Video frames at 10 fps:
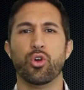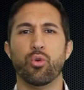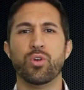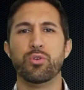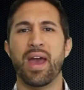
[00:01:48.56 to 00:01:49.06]

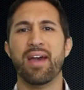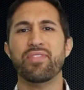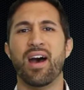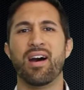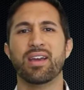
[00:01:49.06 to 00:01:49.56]
When you have
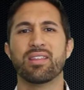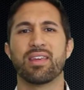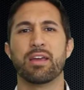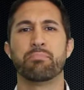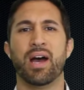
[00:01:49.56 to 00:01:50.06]
the
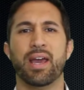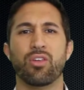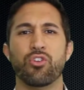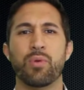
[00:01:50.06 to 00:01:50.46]
hindsight bias,